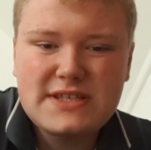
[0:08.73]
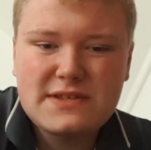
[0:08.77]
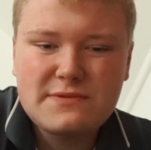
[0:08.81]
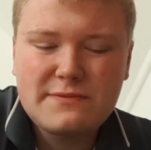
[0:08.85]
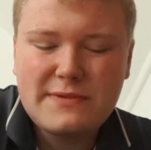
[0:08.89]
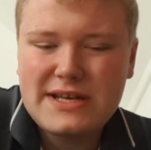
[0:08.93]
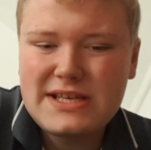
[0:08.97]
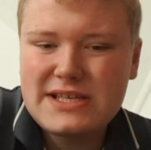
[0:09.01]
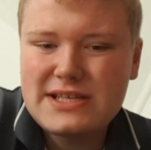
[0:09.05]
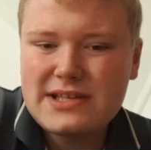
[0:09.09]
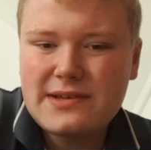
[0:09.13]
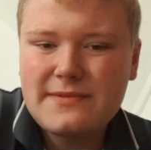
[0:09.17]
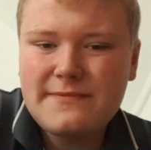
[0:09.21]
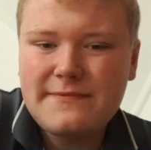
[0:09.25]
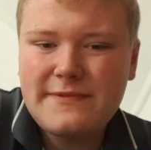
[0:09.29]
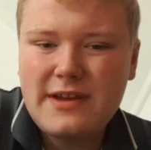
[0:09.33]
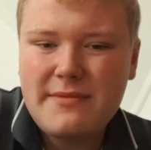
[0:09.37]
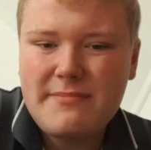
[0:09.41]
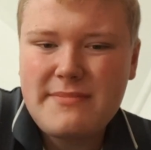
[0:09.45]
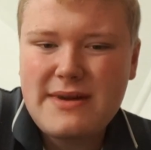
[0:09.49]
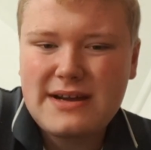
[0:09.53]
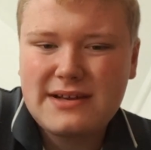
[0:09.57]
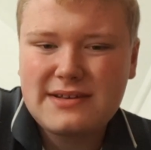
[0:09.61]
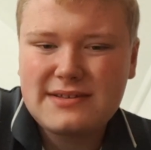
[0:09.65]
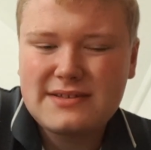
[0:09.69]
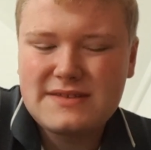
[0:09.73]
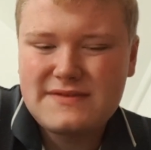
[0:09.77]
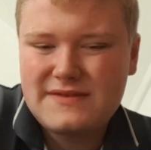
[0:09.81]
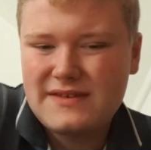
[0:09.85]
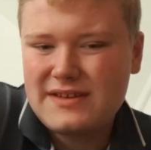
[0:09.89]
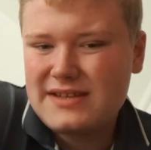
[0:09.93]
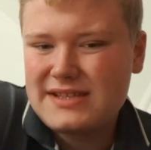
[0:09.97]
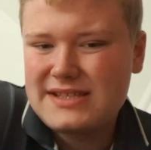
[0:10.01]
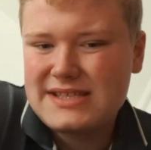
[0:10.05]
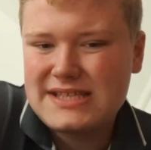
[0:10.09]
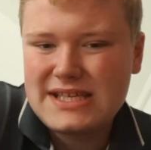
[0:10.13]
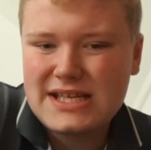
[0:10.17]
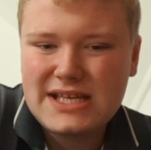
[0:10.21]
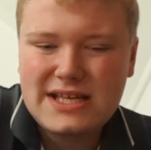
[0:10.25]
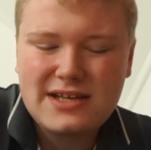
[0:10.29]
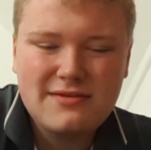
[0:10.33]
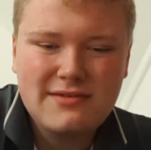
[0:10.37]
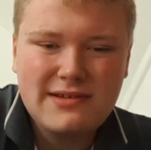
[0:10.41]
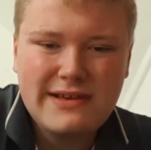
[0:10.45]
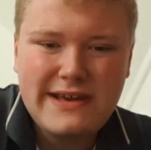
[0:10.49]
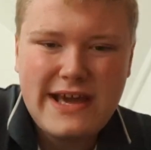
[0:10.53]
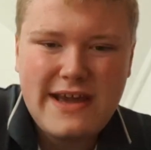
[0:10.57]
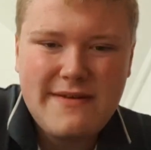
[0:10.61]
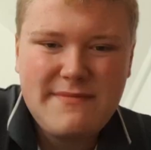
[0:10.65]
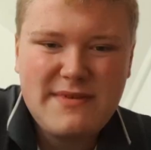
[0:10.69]
Swindon v Macclesfield
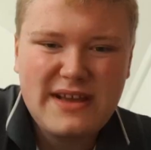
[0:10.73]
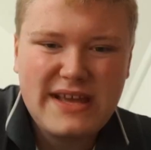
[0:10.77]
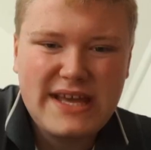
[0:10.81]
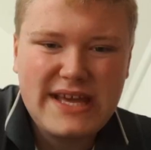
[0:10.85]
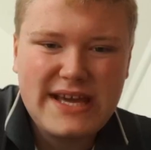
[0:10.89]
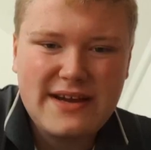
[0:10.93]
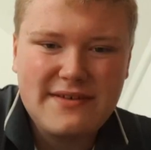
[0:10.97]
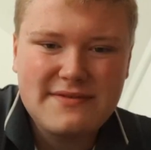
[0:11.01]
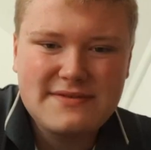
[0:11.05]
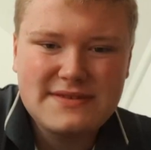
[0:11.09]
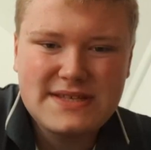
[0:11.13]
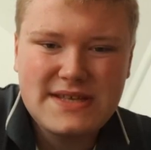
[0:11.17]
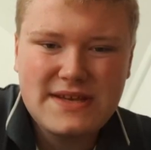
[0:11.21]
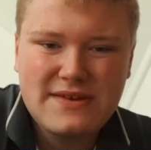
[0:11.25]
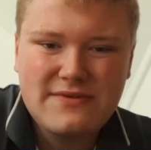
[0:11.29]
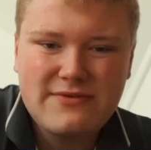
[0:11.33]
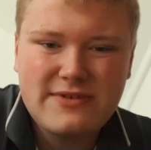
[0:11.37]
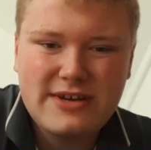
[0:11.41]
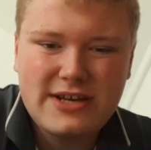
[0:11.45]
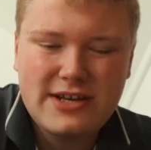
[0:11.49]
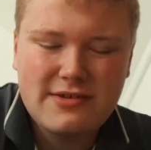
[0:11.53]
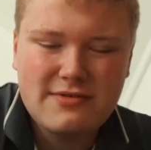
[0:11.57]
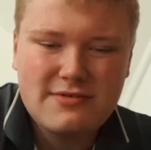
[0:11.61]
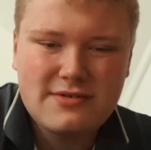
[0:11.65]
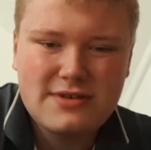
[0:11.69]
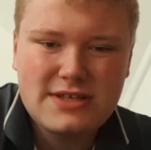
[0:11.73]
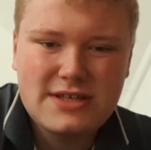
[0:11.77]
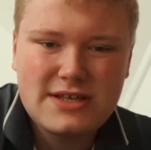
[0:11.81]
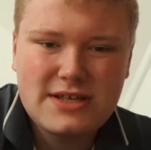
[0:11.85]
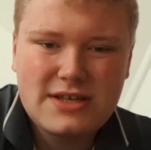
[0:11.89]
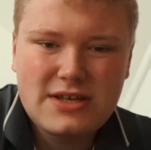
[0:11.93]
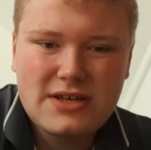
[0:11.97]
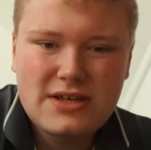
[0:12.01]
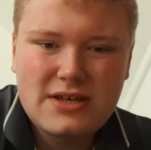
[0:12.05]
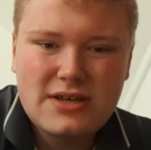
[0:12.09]
Town game at County Ground.